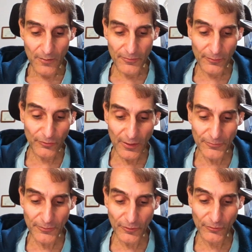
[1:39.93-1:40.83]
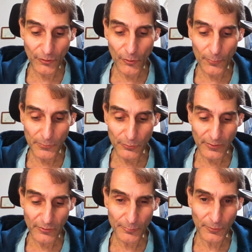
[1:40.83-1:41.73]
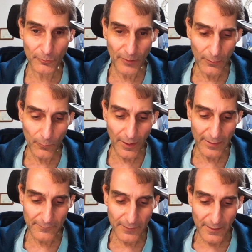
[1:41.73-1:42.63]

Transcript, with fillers: For the San Francisco Municipal Railway,